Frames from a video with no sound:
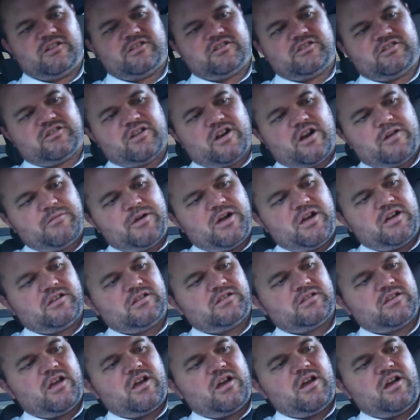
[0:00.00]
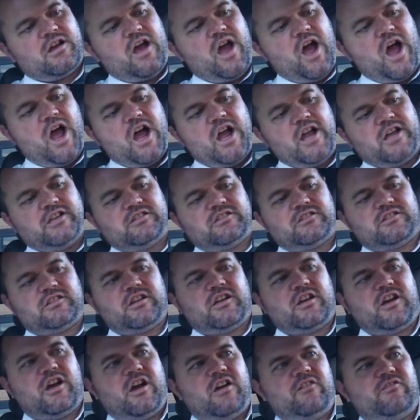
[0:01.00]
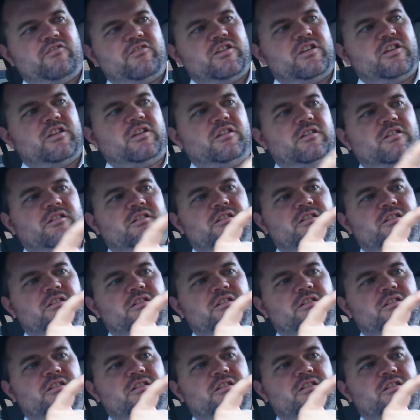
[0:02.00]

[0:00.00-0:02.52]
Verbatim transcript: Starbucks iced coffee,